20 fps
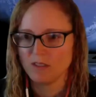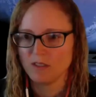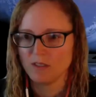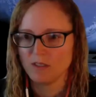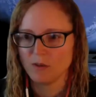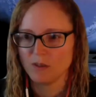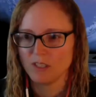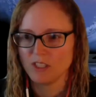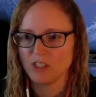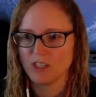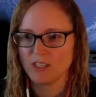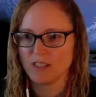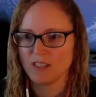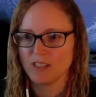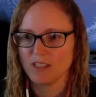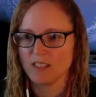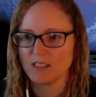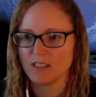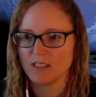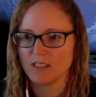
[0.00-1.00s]
question
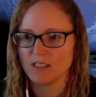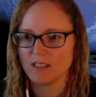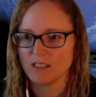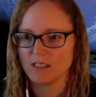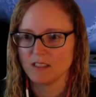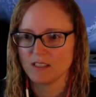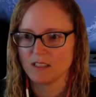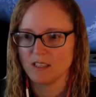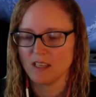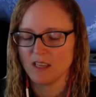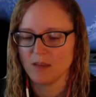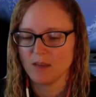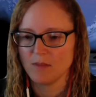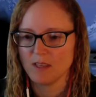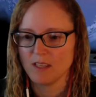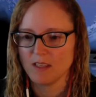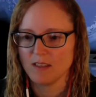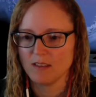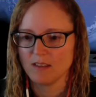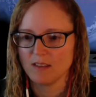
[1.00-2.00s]
that just came
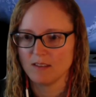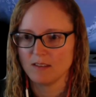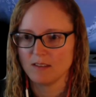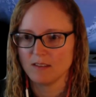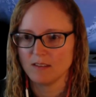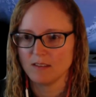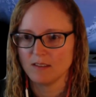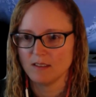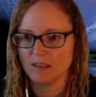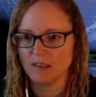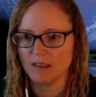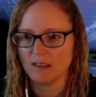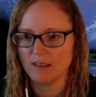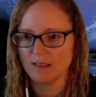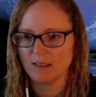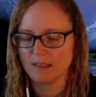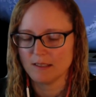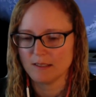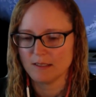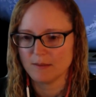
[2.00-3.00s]
in.
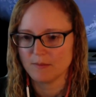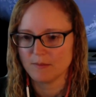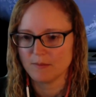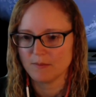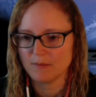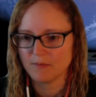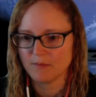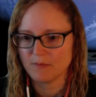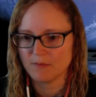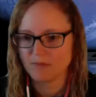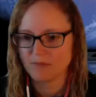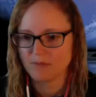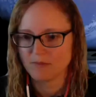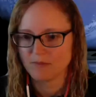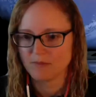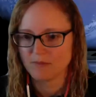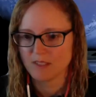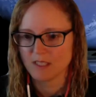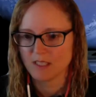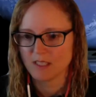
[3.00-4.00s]
Yeah.
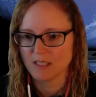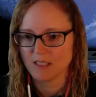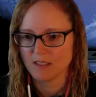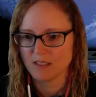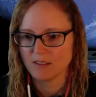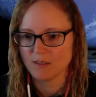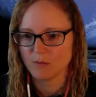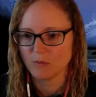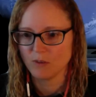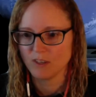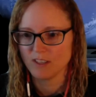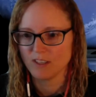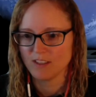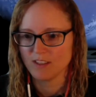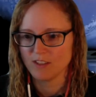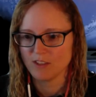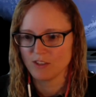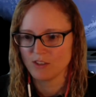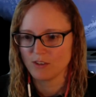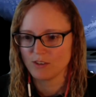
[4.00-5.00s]
One of
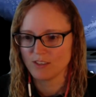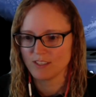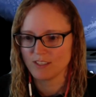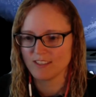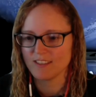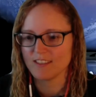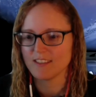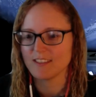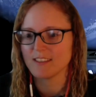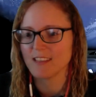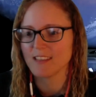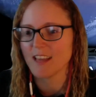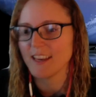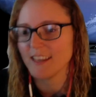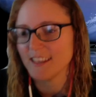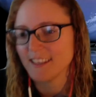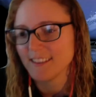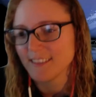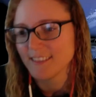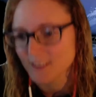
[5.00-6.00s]
the students
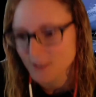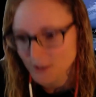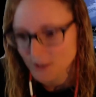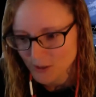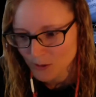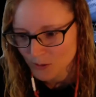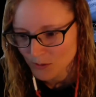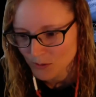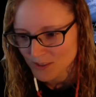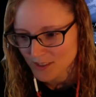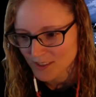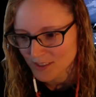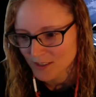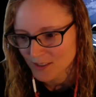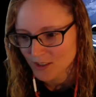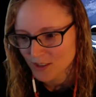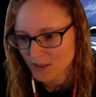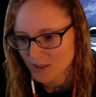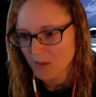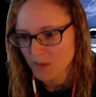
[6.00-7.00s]
designing the suits that you
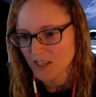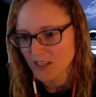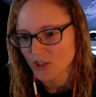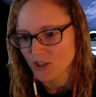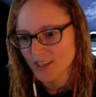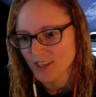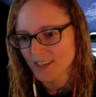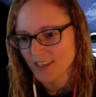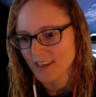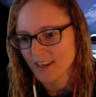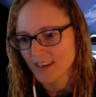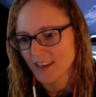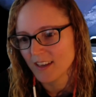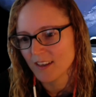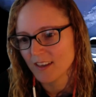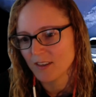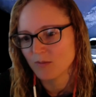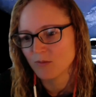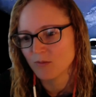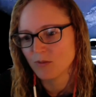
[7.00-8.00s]
just mentioned.
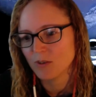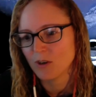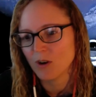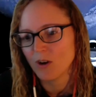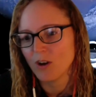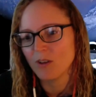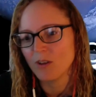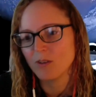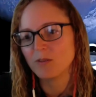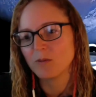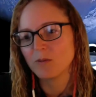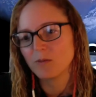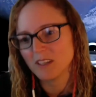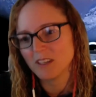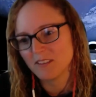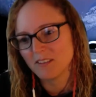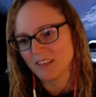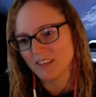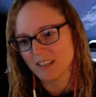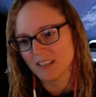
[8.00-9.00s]
Okay. For all
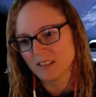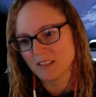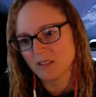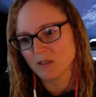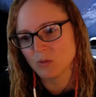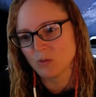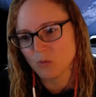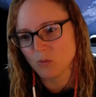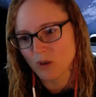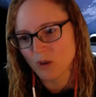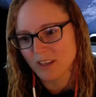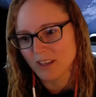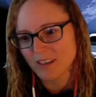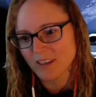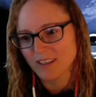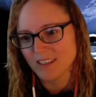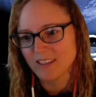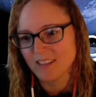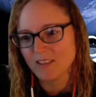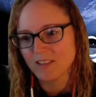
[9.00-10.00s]
3 of us, what
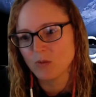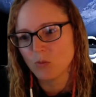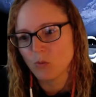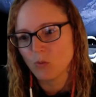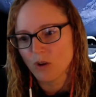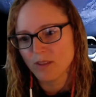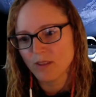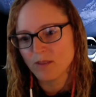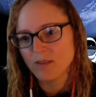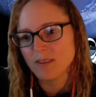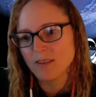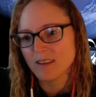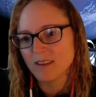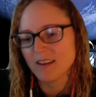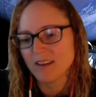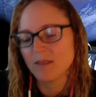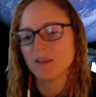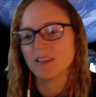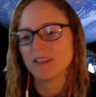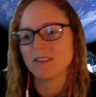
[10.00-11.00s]
is one
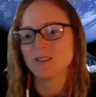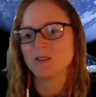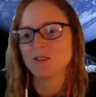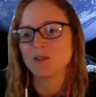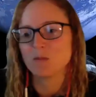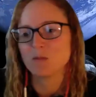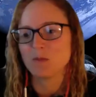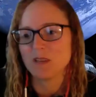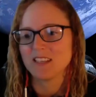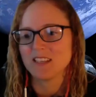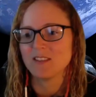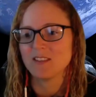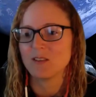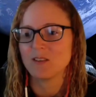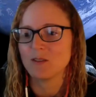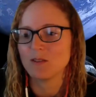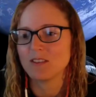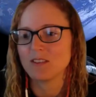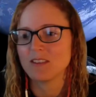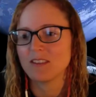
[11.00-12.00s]
thing about the
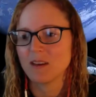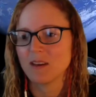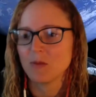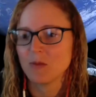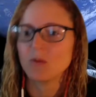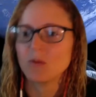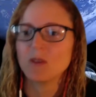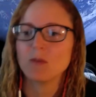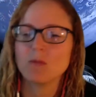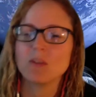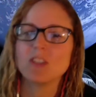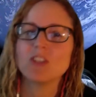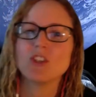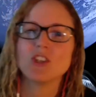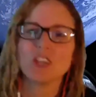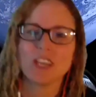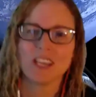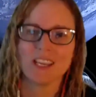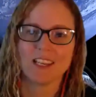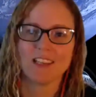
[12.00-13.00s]
spacesuits that we would
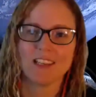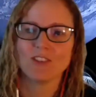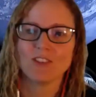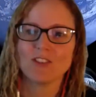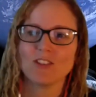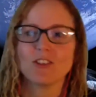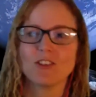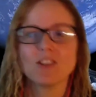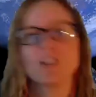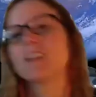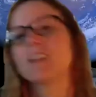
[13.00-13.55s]
change?